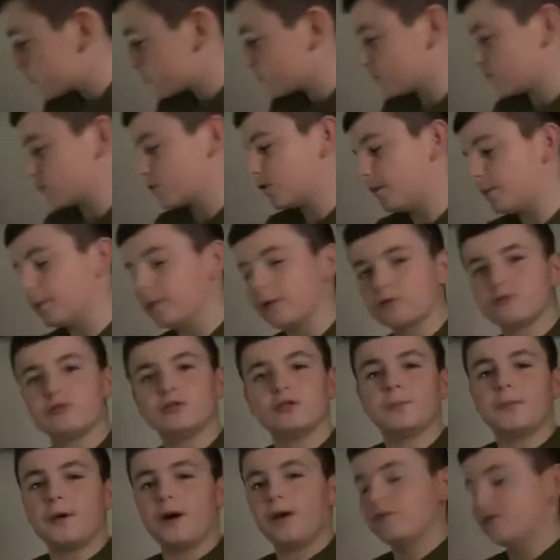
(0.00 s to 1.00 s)
So top of the
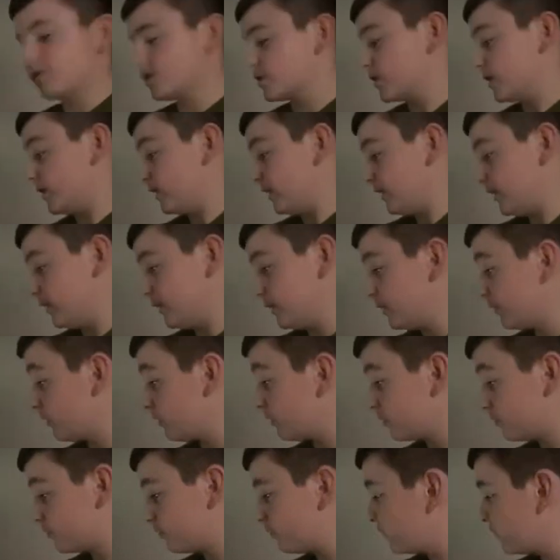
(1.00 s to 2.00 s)
group, obviously,
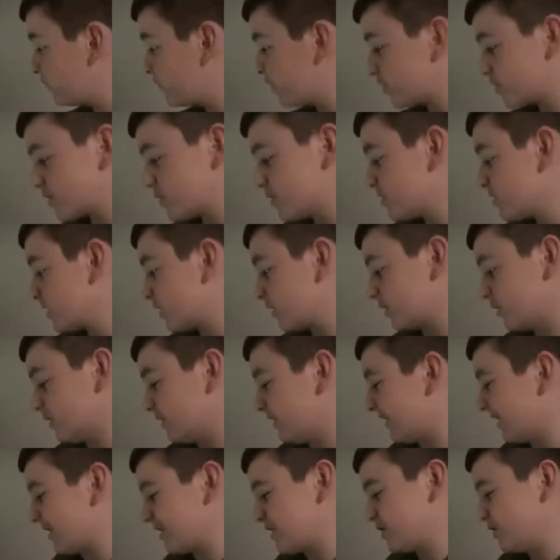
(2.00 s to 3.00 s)
first and second
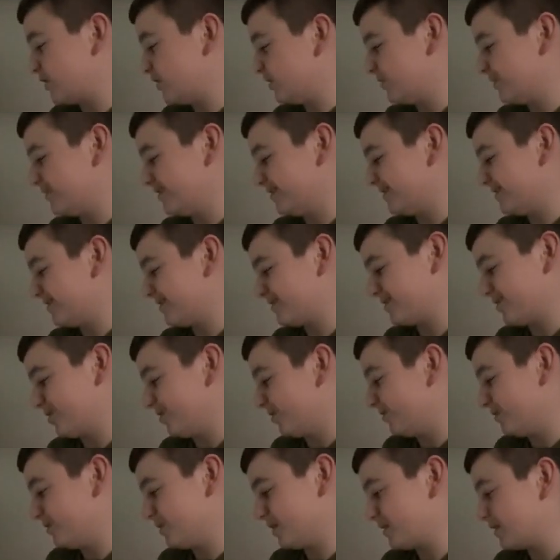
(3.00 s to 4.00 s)
Lazio and
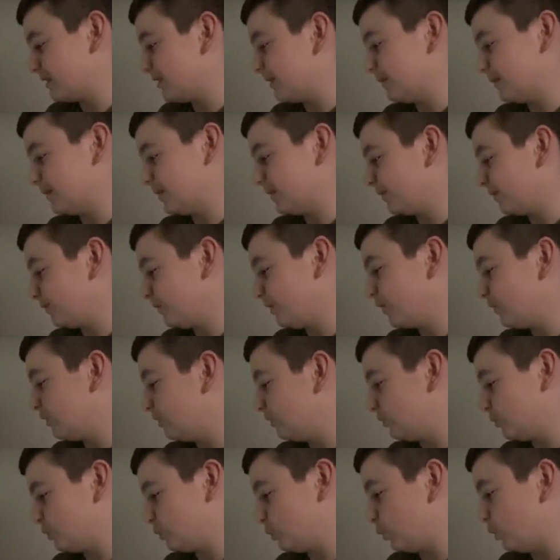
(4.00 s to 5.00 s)
um, Come on, we all
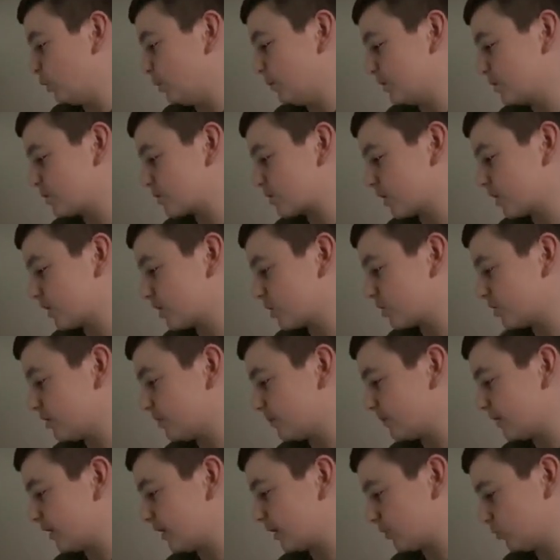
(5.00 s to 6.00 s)
know Dortmund's going to
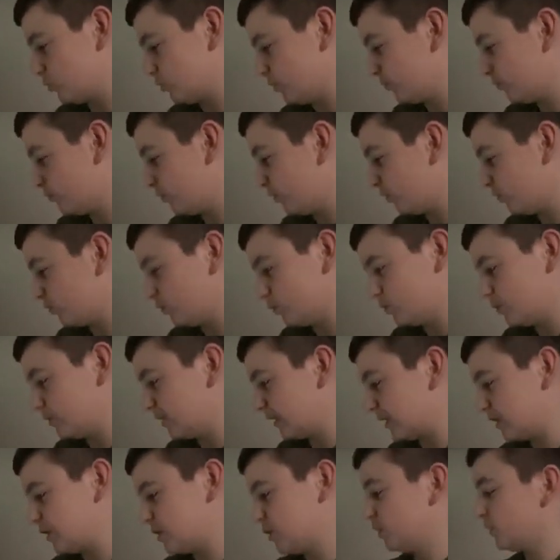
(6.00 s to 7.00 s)
top that group and we all know
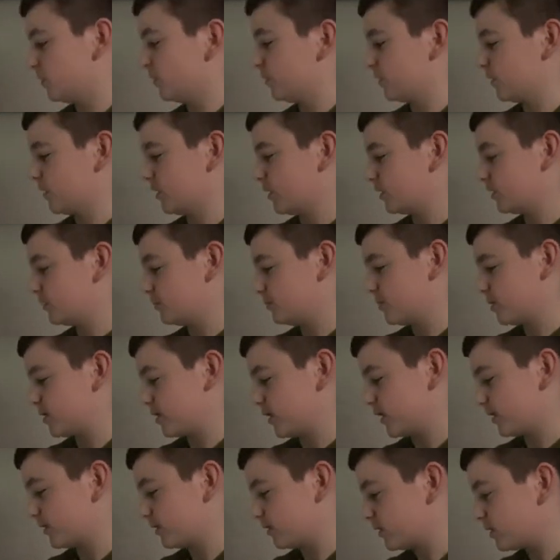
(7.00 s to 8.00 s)
Lazio are going to come
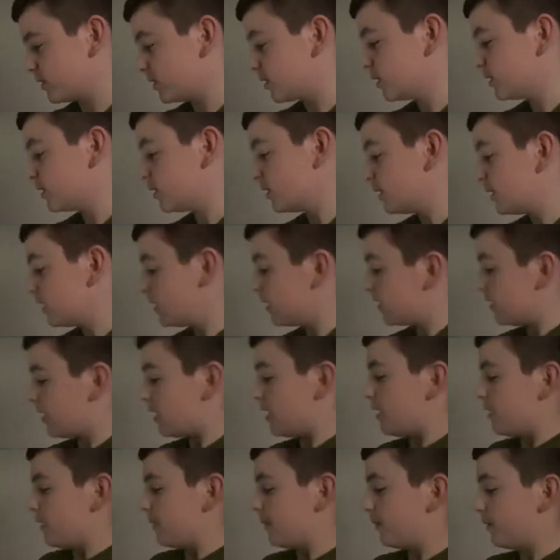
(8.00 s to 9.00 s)
second.
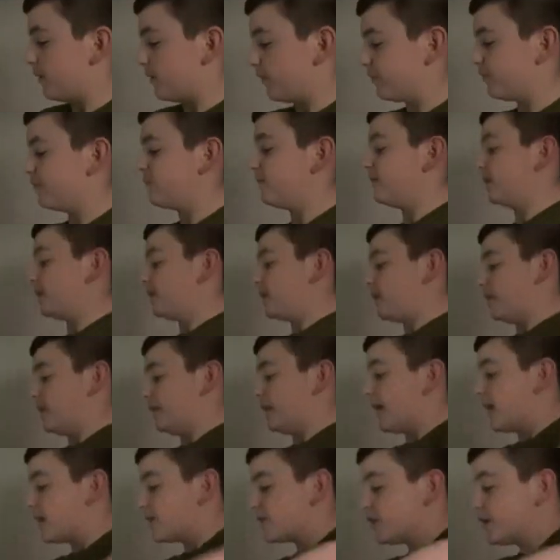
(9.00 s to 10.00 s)
But
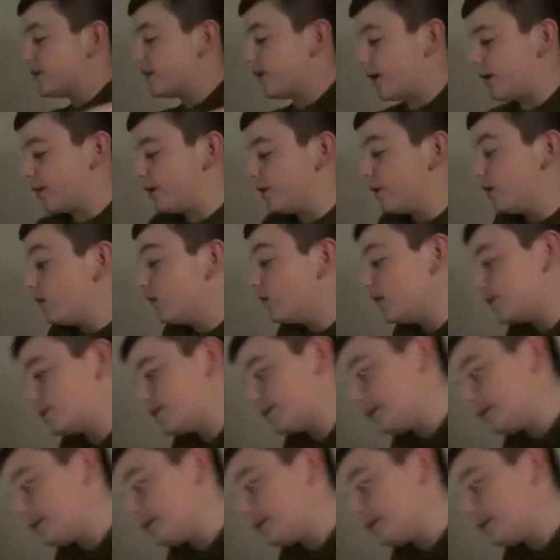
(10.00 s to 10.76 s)
Lazio are the only